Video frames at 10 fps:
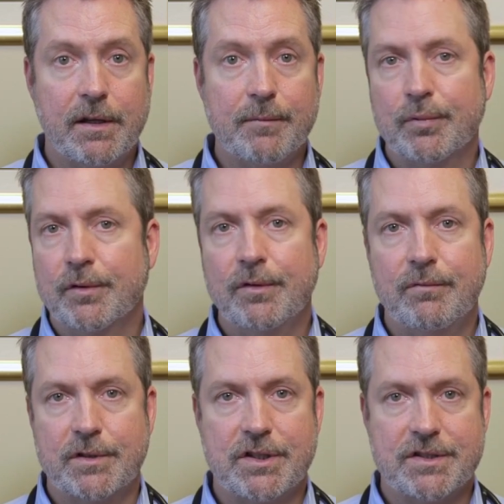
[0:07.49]

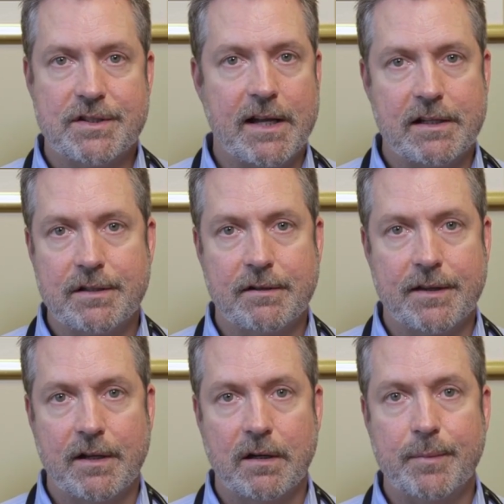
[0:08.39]
improve with just dietary
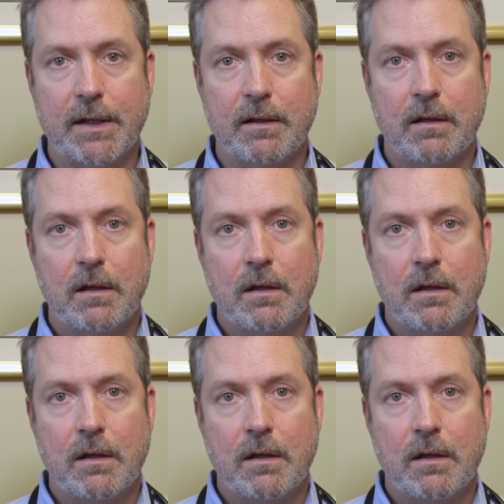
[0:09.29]
therapy.